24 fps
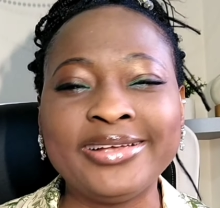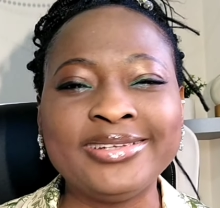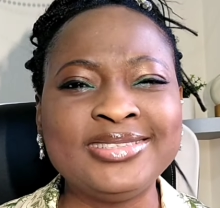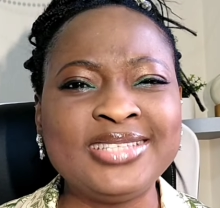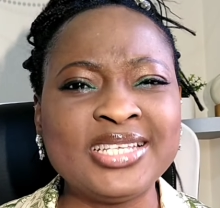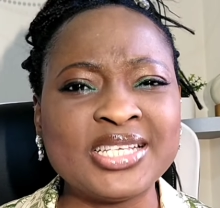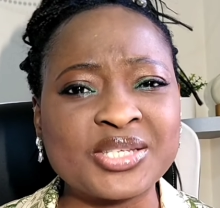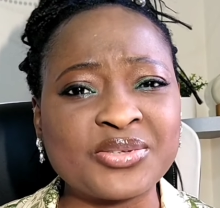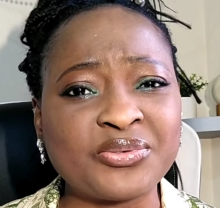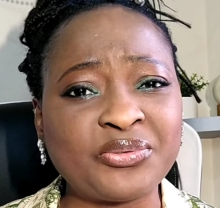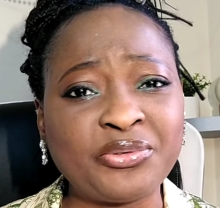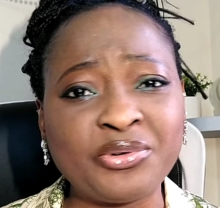
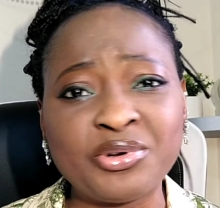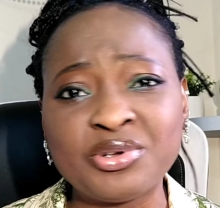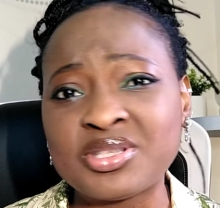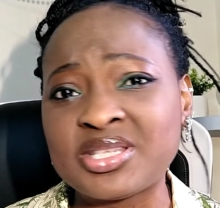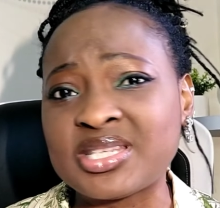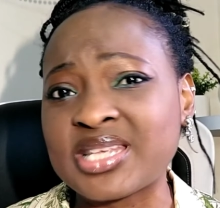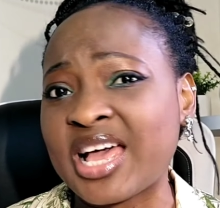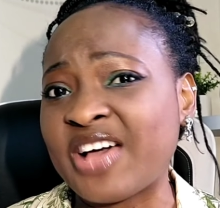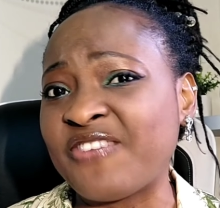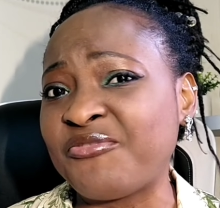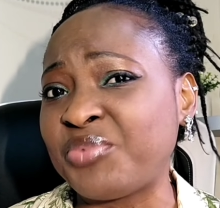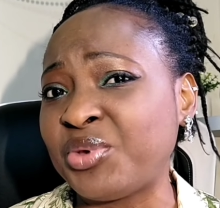These fruits
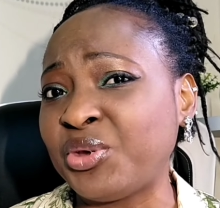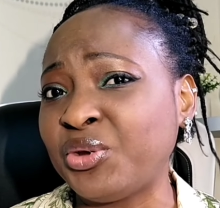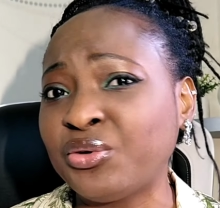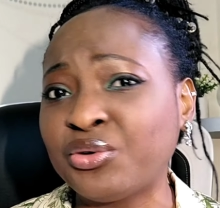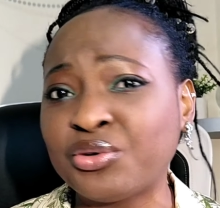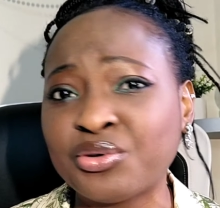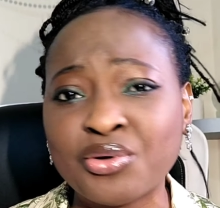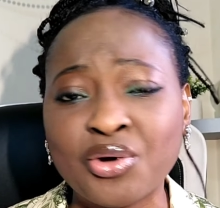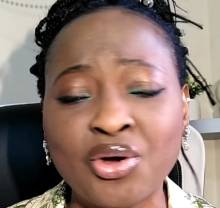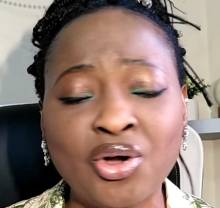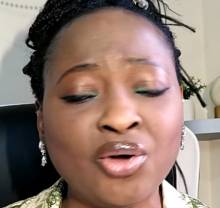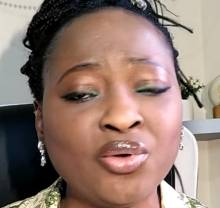have been
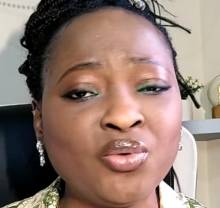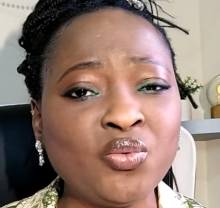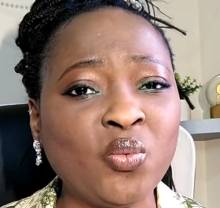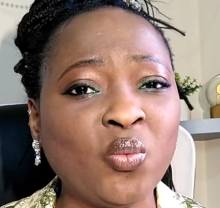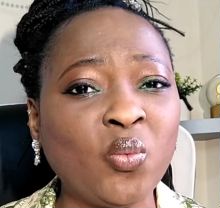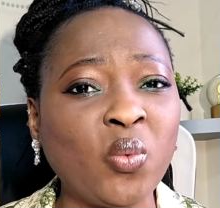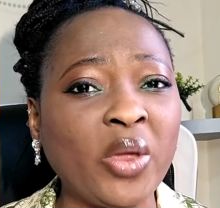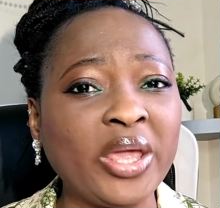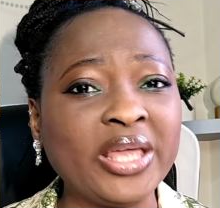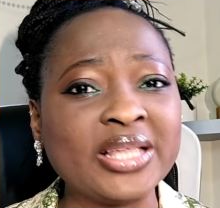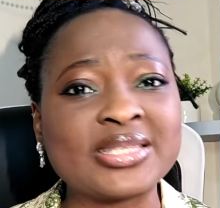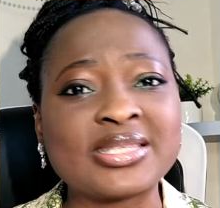
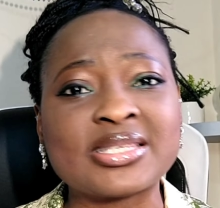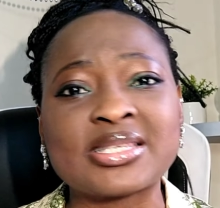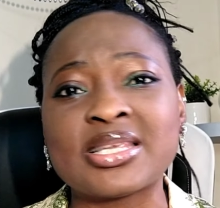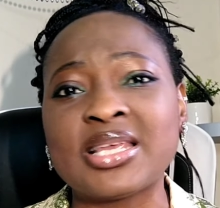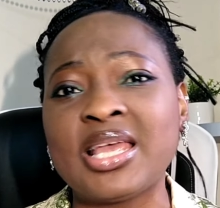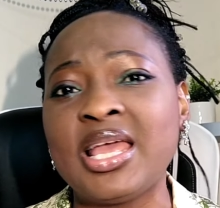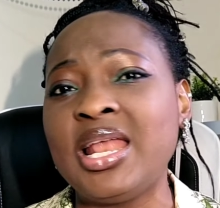grown with